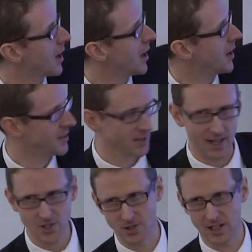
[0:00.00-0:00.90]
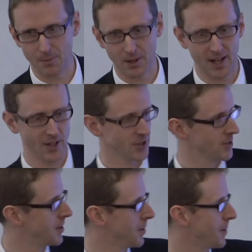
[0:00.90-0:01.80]
an international application,
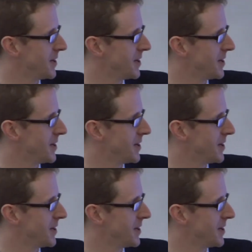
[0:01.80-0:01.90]
a